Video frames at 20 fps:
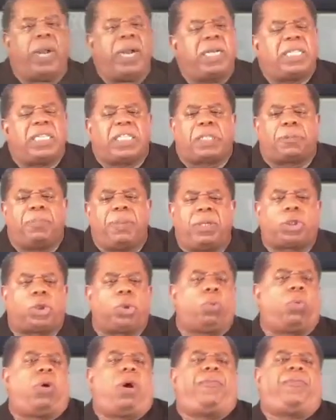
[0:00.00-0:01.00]
what is the
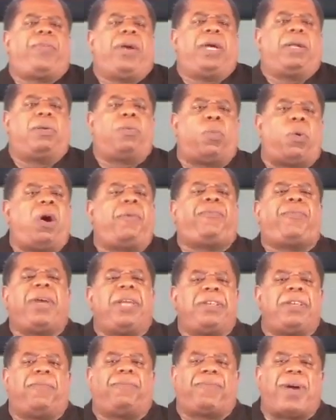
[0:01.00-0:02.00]
spiritual warfare? The
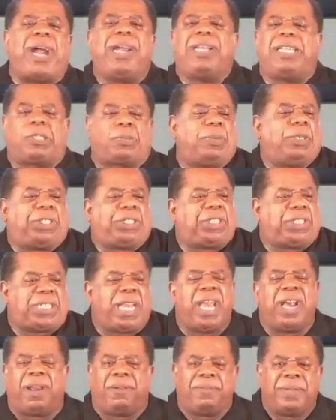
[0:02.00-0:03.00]
warfare you're fighting is with
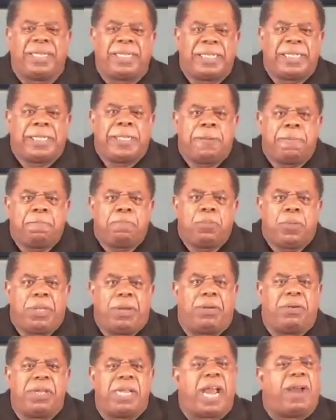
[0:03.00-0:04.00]
yourself.
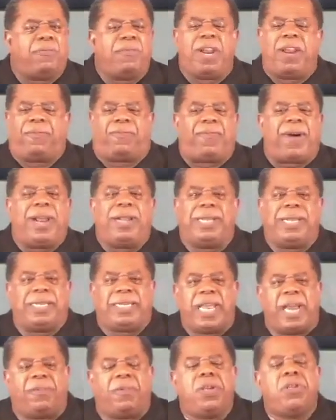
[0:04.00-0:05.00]
You know, you're not really fighting the
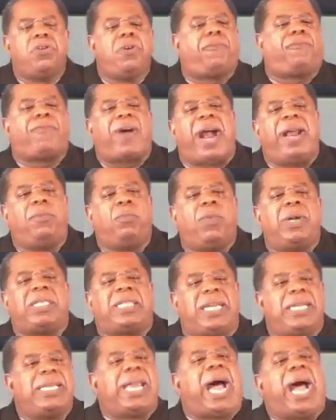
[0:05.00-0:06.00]
devil, you're fighting
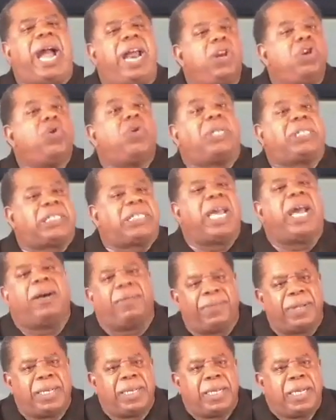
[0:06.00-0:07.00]
with denying
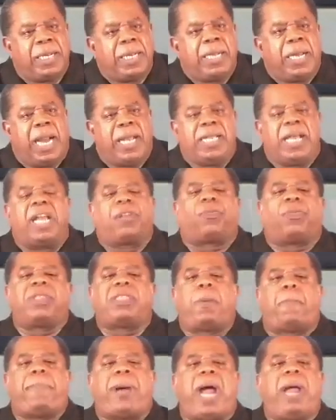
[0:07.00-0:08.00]
yourself. And that's
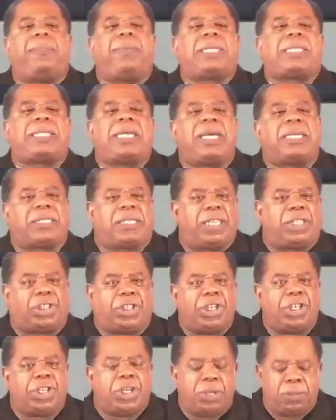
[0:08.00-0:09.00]
what the Bible tells
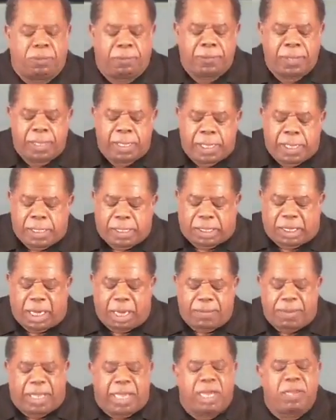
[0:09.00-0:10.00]
us to do. So
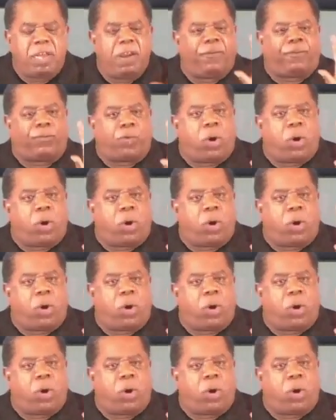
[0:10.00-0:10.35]
let me give you